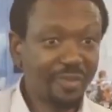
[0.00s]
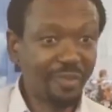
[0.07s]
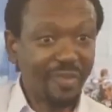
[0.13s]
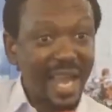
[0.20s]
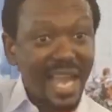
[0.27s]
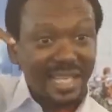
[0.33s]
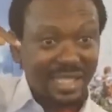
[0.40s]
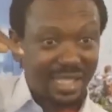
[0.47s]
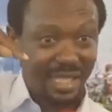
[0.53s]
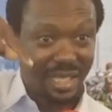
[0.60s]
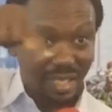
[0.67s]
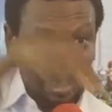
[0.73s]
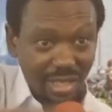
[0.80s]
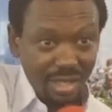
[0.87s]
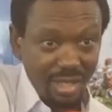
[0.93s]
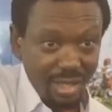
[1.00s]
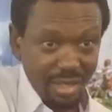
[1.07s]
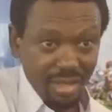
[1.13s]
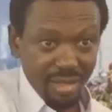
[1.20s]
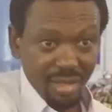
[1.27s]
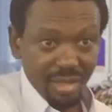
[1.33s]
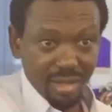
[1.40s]
flies
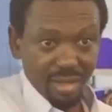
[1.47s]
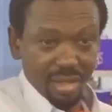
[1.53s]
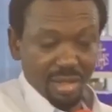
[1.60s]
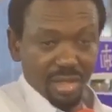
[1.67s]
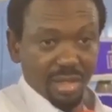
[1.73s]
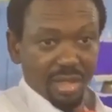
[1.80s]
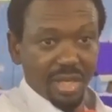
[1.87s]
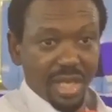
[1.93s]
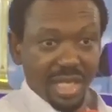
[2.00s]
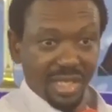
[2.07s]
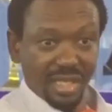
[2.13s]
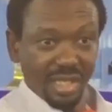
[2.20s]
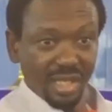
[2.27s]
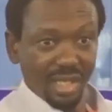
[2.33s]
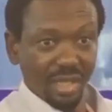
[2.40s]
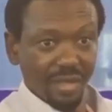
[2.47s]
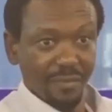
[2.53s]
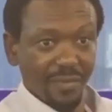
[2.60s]
eat.